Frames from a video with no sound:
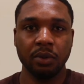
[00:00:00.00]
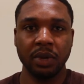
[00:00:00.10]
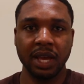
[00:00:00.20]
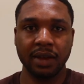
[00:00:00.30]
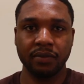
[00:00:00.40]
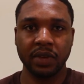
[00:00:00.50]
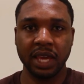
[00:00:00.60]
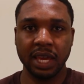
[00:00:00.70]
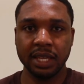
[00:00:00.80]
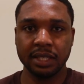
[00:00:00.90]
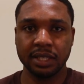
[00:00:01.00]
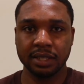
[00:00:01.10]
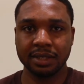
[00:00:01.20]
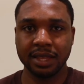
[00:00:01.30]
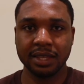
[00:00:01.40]
We have 8
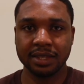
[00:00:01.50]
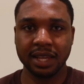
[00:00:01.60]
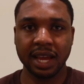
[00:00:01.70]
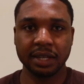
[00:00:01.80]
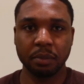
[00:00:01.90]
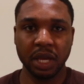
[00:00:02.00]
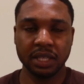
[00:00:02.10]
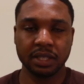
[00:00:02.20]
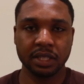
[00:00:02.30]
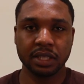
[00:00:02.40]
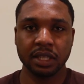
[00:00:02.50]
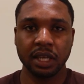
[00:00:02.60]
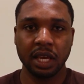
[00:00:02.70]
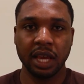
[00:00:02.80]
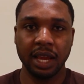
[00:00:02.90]
stateside bases
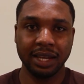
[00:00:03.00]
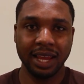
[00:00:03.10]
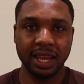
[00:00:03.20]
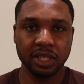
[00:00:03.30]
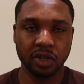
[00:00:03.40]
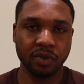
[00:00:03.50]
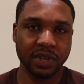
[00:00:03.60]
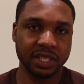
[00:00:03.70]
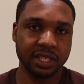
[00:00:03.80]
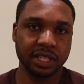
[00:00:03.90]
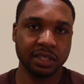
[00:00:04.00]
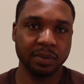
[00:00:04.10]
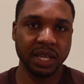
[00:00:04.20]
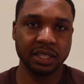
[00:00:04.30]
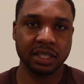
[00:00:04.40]
and 8 overseas
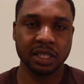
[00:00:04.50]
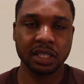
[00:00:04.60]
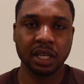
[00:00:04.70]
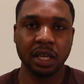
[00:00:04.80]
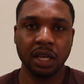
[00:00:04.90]
bases.